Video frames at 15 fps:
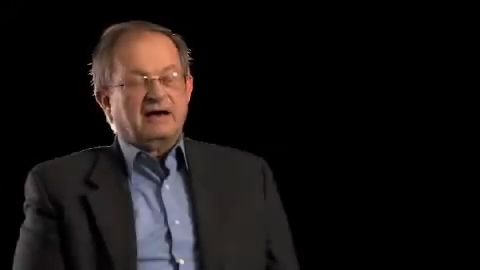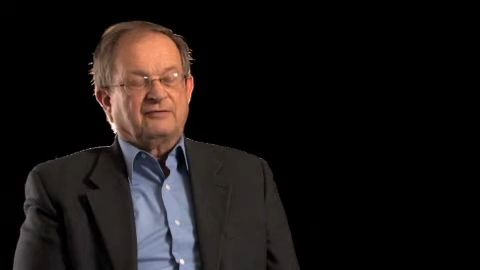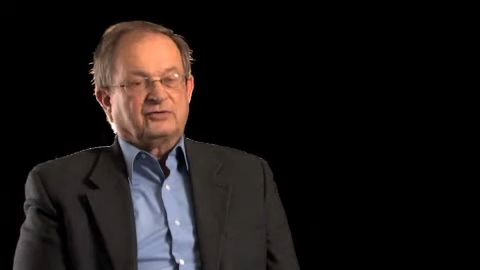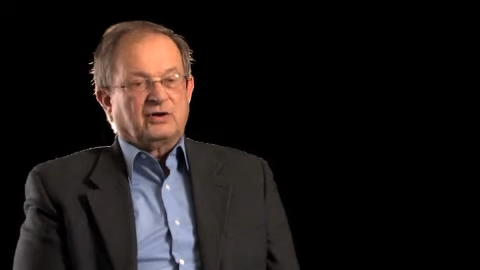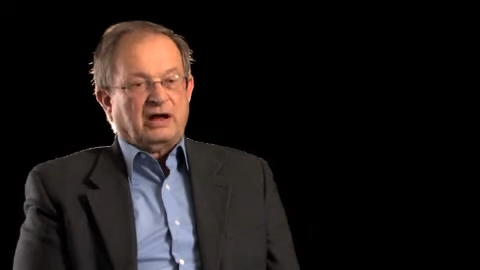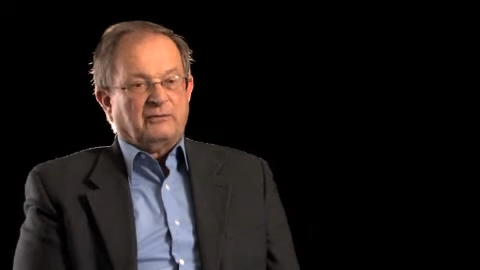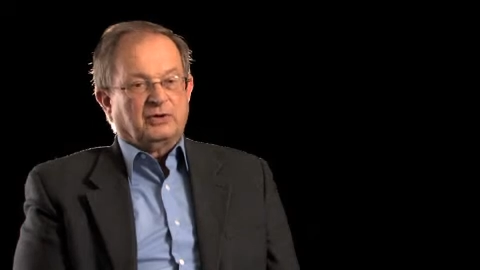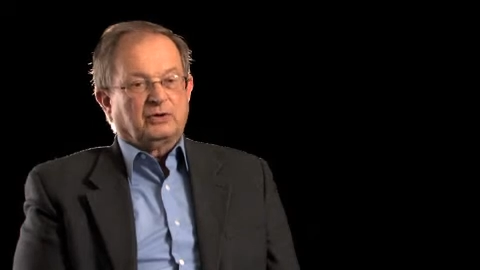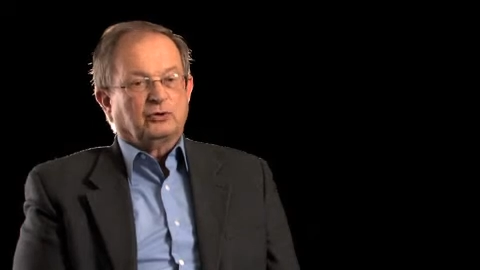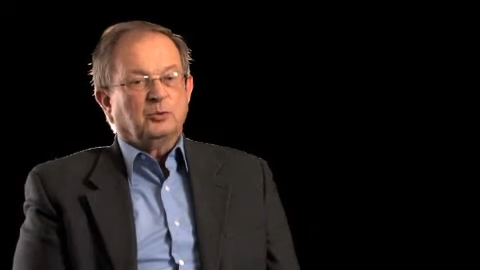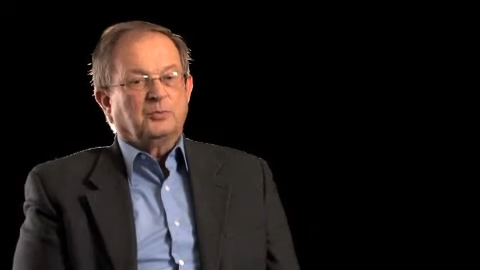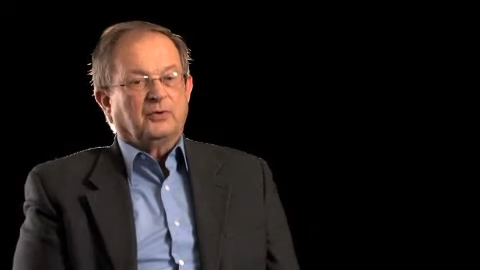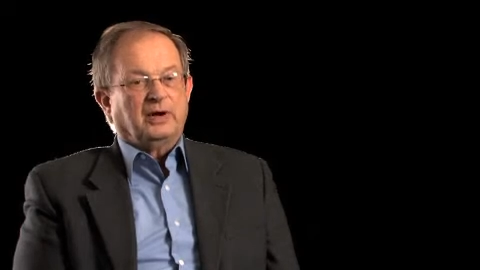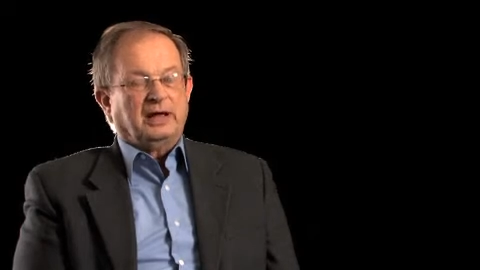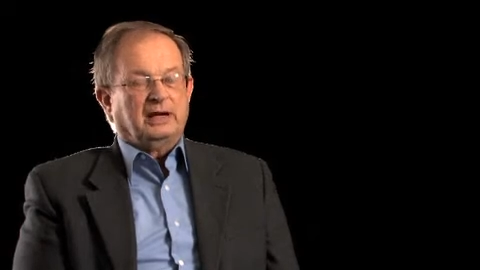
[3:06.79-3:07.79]
after I
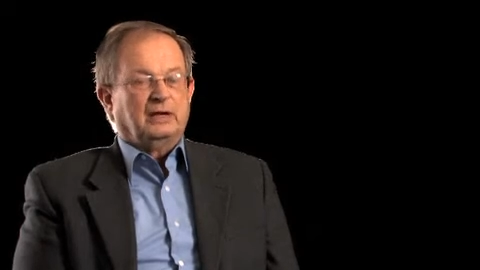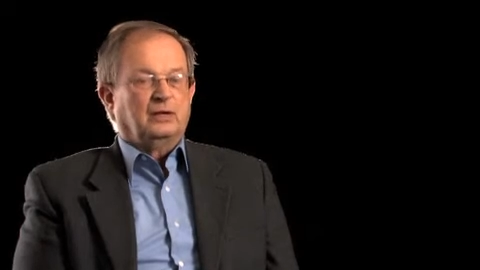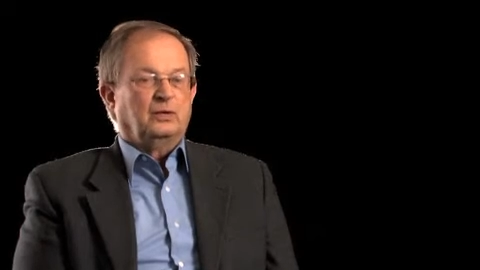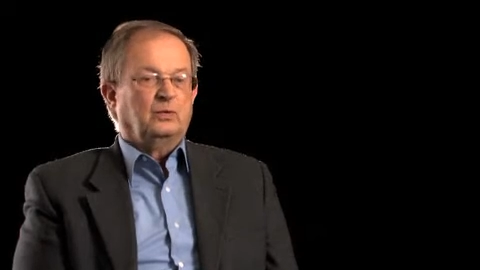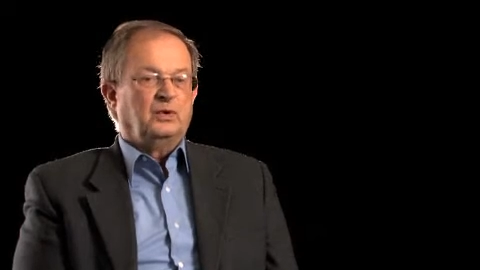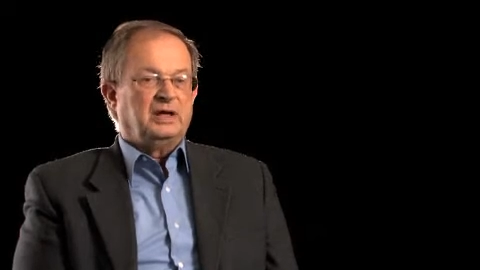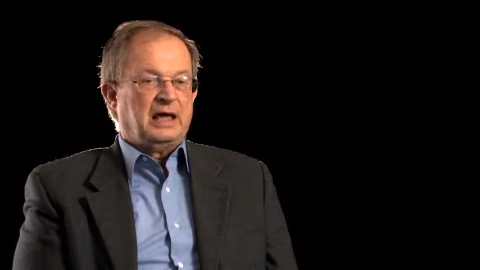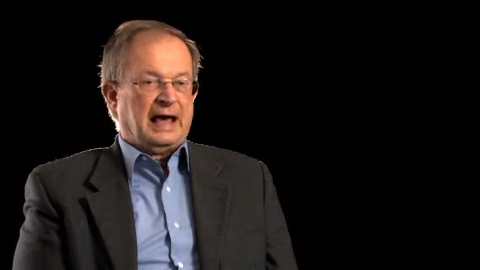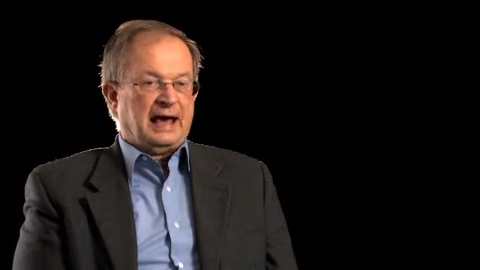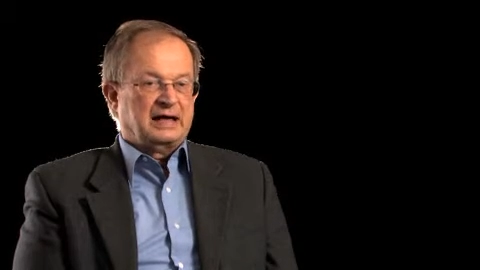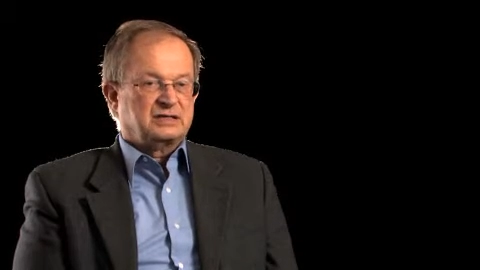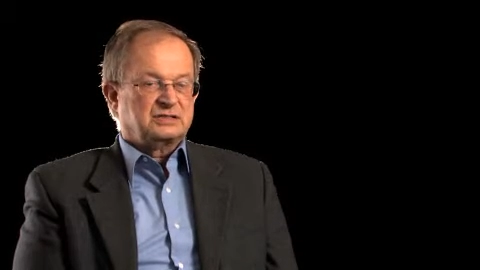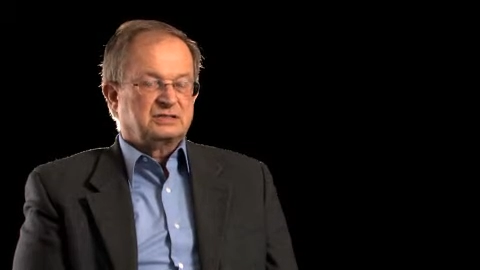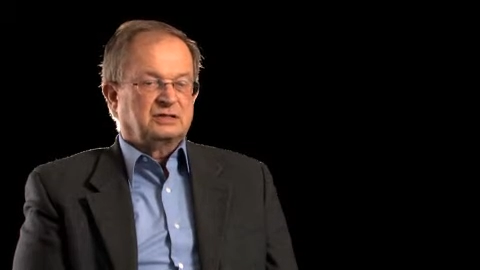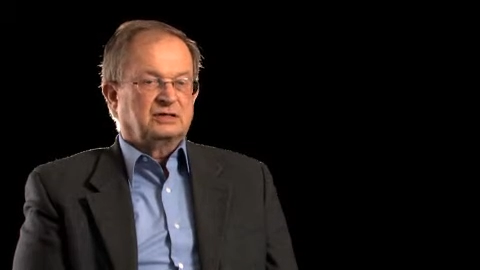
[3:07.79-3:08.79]
recuperated, we
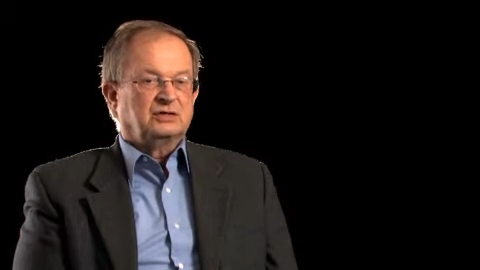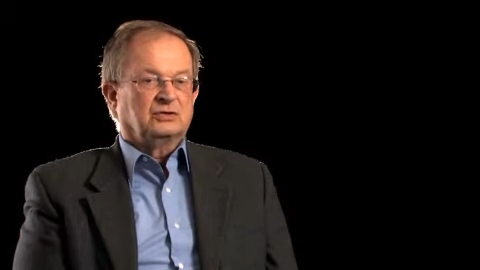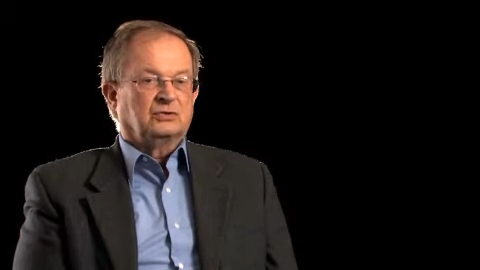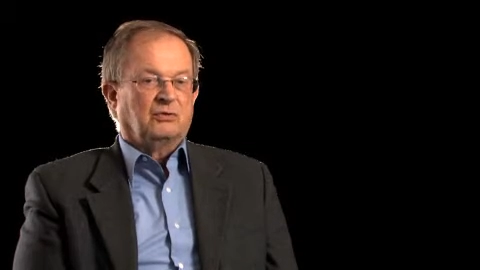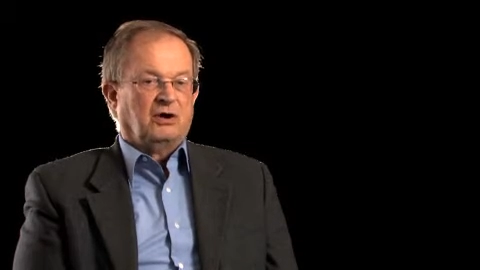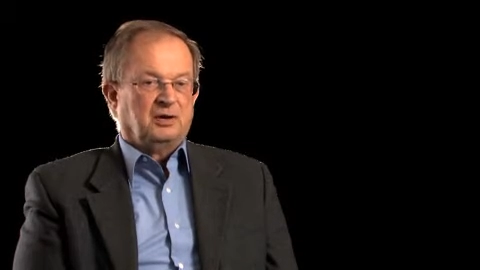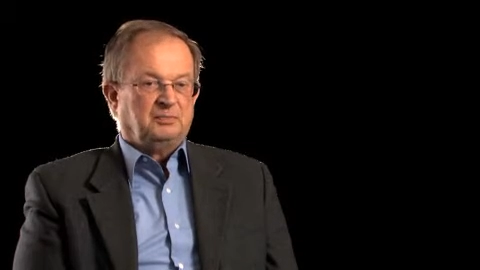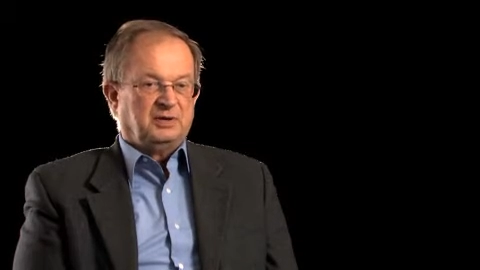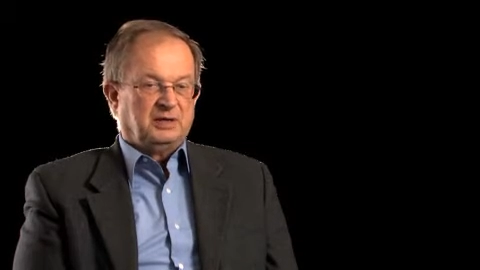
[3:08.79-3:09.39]
asked the Gilroy